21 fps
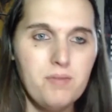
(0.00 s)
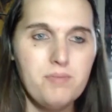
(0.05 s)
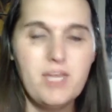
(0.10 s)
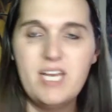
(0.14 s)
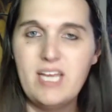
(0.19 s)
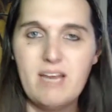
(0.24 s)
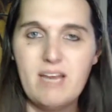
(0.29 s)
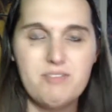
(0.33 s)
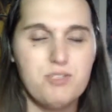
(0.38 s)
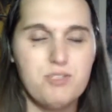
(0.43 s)

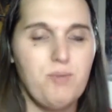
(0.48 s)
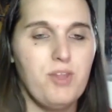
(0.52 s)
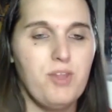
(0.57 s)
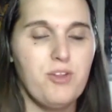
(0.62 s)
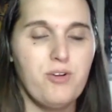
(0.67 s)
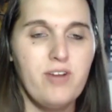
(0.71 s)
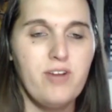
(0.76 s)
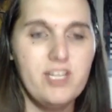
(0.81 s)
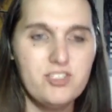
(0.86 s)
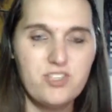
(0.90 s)
Then you have some
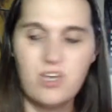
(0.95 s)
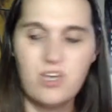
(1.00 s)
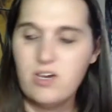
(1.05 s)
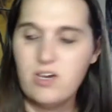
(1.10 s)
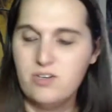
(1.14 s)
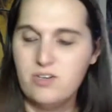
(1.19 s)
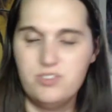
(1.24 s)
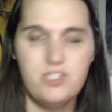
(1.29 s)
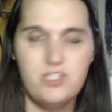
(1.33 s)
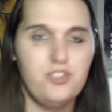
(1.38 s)
other great
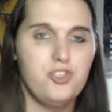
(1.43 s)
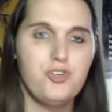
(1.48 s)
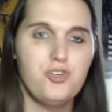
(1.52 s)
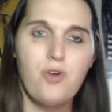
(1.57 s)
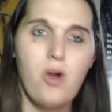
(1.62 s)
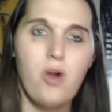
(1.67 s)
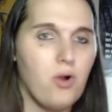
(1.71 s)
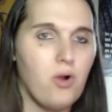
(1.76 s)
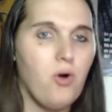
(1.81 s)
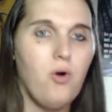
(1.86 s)
songs in
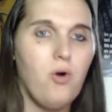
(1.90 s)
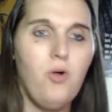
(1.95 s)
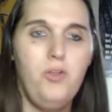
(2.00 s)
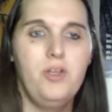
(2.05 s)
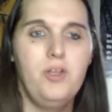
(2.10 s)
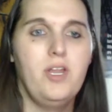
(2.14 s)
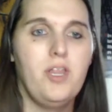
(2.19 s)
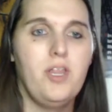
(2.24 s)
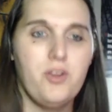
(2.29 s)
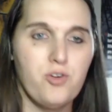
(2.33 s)

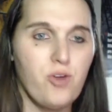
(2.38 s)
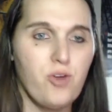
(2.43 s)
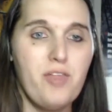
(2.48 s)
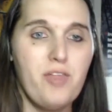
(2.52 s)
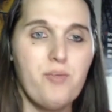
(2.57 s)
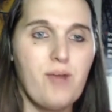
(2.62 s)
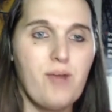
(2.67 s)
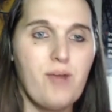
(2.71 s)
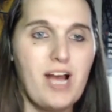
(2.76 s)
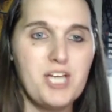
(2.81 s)
Stronghold, another
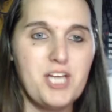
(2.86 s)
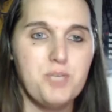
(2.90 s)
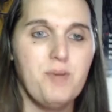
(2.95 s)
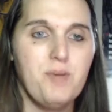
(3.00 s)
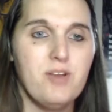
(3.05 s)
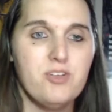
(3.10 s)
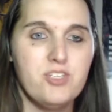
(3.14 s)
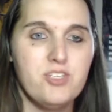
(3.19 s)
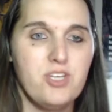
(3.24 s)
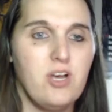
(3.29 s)
great thrash
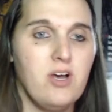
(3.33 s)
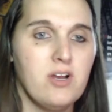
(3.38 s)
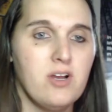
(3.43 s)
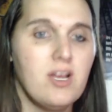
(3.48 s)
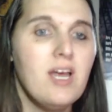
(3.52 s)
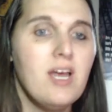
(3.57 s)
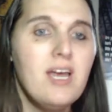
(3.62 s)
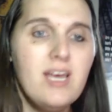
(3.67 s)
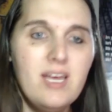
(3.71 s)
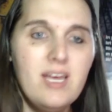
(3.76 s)
metal
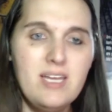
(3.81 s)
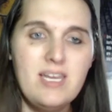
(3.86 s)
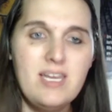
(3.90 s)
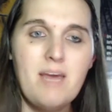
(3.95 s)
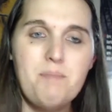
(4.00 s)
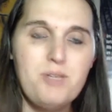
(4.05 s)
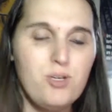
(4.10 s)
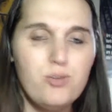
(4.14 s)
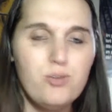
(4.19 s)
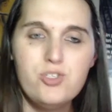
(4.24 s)
song,
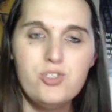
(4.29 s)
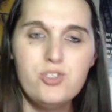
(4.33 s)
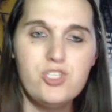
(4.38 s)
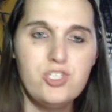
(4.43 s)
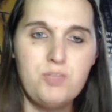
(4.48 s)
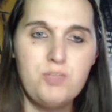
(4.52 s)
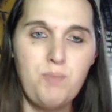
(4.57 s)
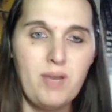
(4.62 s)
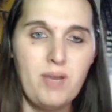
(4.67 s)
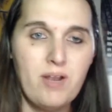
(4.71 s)
Neptune's
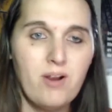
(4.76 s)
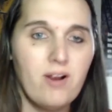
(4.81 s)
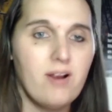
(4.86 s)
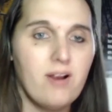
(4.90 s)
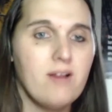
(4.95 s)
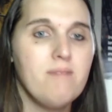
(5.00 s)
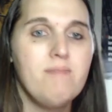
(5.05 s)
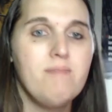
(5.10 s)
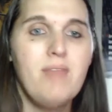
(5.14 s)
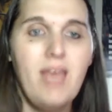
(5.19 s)

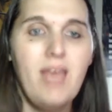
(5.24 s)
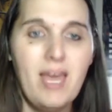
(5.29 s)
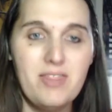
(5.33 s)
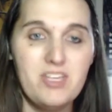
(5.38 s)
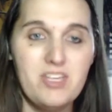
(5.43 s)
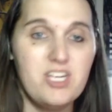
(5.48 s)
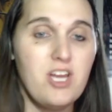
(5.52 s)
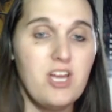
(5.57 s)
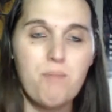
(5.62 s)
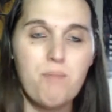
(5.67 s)
Spear,
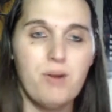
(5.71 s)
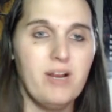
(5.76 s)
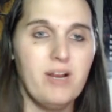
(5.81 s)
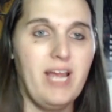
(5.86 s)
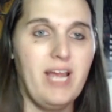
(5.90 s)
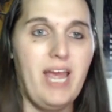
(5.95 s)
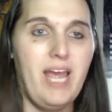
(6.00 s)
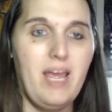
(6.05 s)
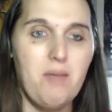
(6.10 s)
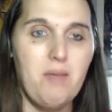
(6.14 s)
and The Number
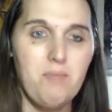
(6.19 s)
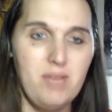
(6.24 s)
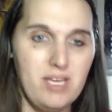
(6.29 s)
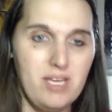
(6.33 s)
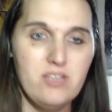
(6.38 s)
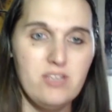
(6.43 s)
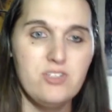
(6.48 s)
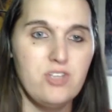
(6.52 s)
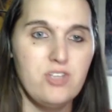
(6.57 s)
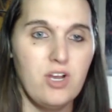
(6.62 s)
Game
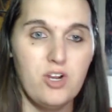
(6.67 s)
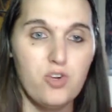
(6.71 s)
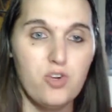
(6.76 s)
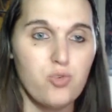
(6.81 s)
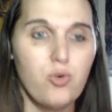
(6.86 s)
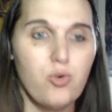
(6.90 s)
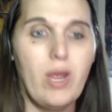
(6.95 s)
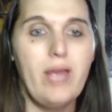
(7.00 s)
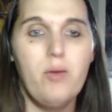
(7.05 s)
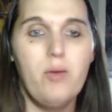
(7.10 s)
is a
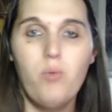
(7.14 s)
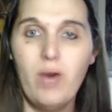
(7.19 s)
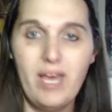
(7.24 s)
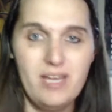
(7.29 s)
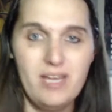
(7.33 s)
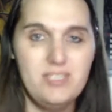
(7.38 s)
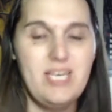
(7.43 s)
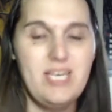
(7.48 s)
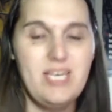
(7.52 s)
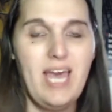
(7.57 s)
great
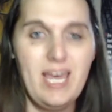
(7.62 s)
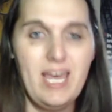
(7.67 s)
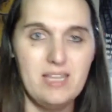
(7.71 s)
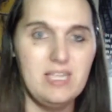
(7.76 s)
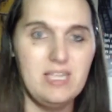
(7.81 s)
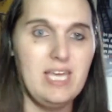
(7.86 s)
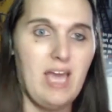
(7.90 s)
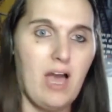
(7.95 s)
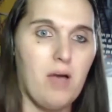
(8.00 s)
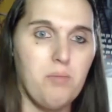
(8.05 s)
way to
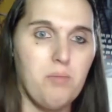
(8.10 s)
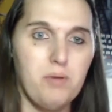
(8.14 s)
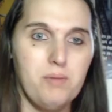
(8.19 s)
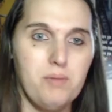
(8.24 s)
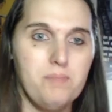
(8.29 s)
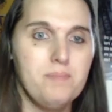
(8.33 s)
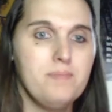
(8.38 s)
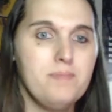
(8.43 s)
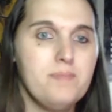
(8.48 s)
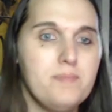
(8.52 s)
end the
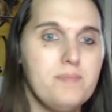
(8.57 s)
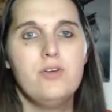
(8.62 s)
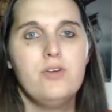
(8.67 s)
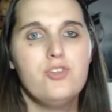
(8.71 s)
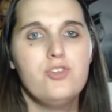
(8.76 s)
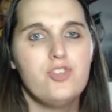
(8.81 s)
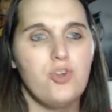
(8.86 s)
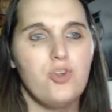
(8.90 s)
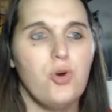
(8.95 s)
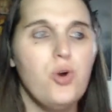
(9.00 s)
album.
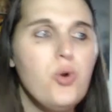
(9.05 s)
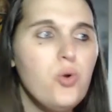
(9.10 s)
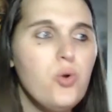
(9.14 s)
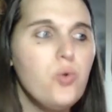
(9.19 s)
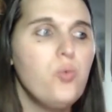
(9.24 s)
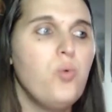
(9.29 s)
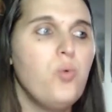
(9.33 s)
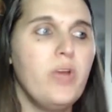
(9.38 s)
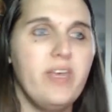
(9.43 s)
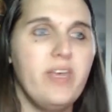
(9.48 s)
So,
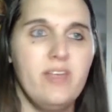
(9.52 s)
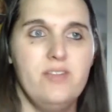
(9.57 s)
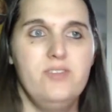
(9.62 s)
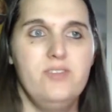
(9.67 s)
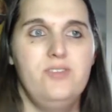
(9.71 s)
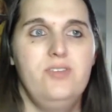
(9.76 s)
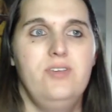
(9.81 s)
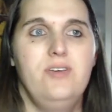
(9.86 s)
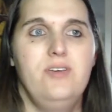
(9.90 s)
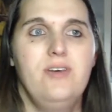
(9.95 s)
who
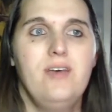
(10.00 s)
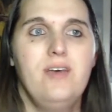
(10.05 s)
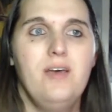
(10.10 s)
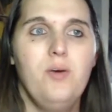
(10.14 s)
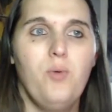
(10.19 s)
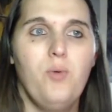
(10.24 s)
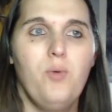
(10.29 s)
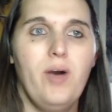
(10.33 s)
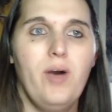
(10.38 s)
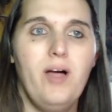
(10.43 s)
wins?
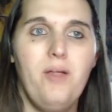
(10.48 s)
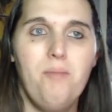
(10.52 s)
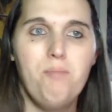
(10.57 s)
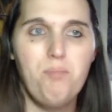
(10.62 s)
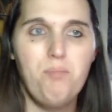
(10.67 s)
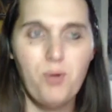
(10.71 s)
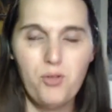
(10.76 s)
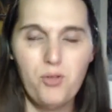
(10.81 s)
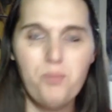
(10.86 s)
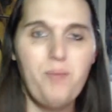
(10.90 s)
Well,
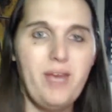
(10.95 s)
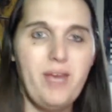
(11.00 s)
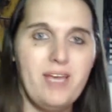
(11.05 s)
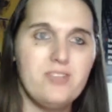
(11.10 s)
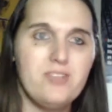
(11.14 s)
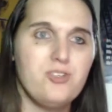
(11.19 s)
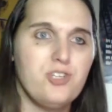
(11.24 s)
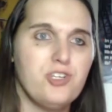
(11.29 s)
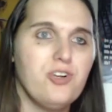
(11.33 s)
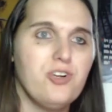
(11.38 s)
both
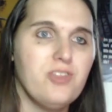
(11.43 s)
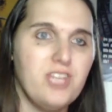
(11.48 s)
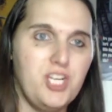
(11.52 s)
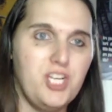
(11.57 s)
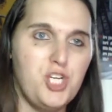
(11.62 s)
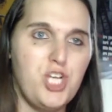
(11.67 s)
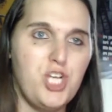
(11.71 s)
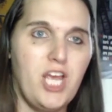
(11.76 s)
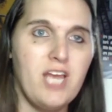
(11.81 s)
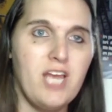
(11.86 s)
bands are
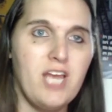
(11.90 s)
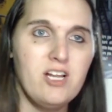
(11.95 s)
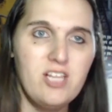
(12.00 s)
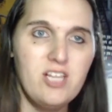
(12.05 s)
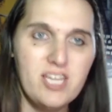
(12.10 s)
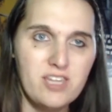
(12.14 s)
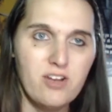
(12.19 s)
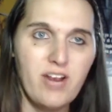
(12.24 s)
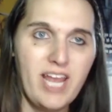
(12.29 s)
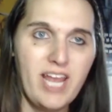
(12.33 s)
certainly
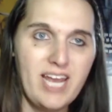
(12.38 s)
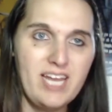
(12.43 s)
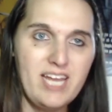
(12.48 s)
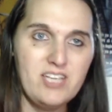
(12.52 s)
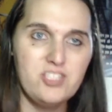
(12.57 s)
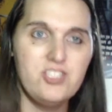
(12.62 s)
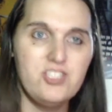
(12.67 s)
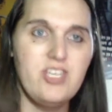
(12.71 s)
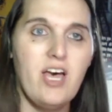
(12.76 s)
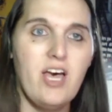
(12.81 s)
channeling their
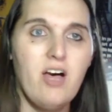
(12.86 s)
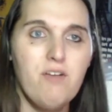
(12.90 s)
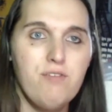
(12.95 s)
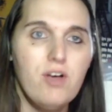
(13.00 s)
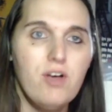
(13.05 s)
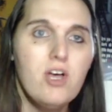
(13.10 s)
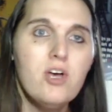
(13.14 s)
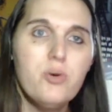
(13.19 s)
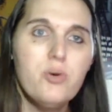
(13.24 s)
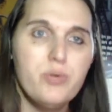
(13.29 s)
80s
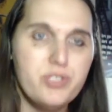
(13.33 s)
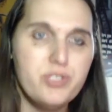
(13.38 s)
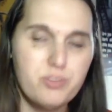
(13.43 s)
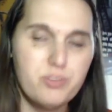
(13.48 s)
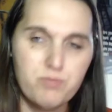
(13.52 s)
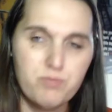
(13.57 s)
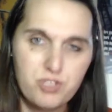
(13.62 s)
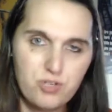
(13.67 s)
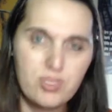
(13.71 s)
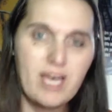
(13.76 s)
self with
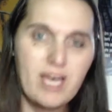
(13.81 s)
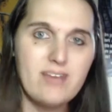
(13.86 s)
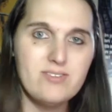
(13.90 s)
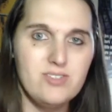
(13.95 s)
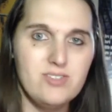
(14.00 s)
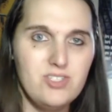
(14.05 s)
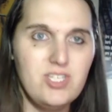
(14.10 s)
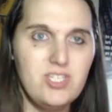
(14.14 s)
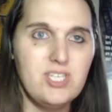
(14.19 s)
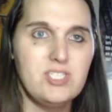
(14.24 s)
some
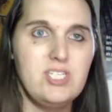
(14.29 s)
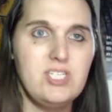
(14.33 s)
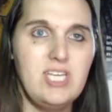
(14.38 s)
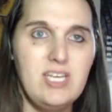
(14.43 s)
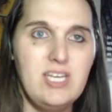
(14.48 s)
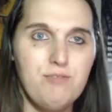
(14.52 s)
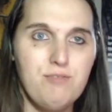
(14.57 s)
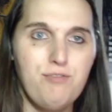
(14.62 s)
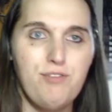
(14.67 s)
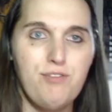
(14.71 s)

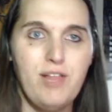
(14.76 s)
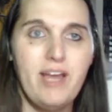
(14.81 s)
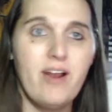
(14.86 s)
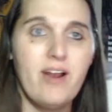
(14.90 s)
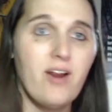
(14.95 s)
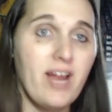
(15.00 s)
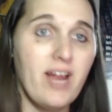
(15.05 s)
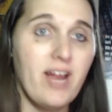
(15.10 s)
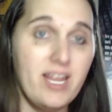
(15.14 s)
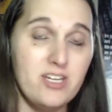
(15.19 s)
2016
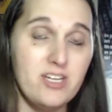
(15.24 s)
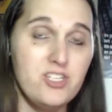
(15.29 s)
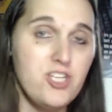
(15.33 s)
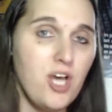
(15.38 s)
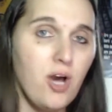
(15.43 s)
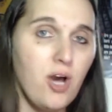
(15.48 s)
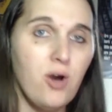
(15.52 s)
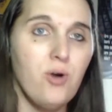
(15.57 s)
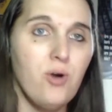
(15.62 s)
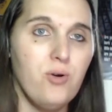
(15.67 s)
flair and
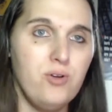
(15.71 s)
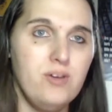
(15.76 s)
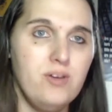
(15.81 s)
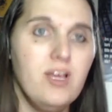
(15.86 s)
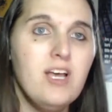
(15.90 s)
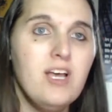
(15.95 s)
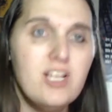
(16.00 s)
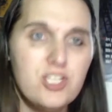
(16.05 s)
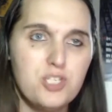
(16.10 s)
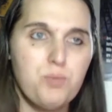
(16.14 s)
tone
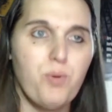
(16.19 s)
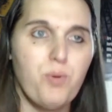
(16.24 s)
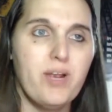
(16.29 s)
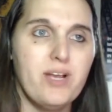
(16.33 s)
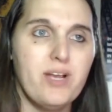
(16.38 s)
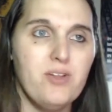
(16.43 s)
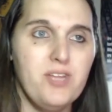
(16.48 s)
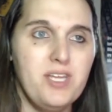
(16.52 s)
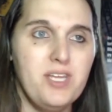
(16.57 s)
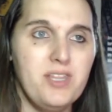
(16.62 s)

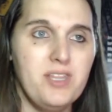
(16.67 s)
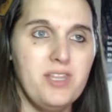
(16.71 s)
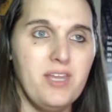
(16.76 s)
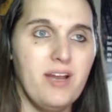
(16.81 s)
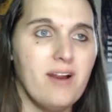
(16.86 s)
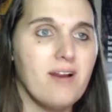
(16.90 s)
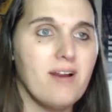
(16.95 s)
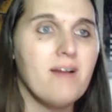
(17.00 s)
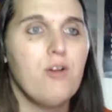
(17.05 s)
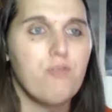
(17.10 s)
sprinkled in
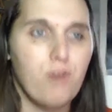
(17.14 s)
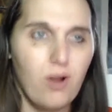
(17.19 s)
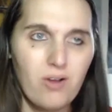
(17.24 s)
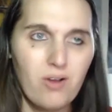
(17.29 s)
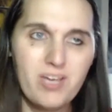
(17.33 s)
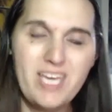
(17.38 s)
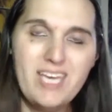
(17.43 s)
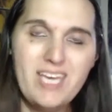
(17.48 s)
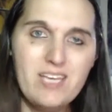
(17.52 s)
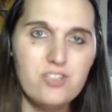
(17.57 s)
there. For
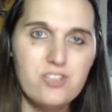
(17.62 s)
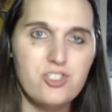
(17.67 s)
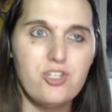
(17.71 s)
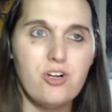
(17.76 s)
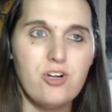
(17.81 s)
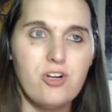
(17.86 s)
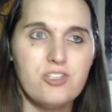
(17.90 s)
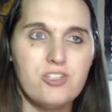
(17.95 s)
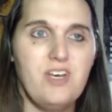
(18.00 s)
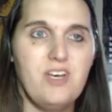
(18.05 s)
All Kings
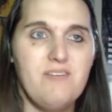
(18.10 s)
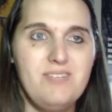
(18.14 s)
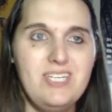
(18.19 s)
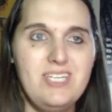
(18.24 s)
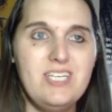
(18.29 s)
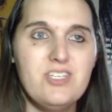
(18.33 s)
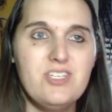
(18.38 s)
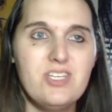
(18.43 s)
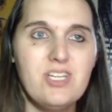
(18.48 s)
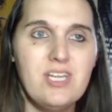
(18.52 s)
starts off
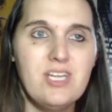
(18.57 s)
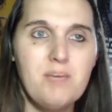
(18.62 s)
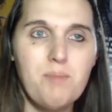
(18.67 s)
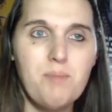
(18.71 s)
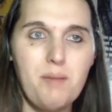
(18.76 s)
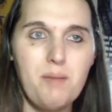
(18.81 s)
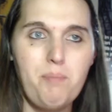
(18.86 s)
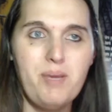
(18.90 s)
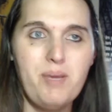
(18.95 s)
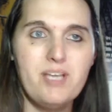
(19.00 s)
decently,
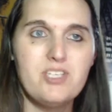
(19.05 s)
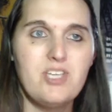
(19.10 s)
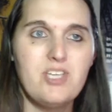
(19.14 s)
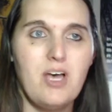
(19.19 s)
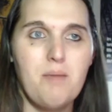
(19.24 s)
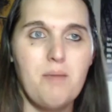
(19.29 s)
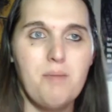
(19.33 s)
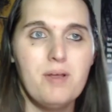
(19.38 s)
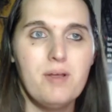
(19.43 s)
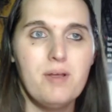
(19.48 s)
but it picks
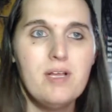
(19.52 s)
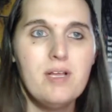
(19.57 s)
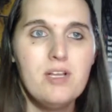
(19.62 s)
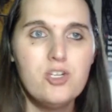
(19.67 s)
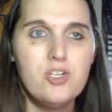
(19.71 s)
up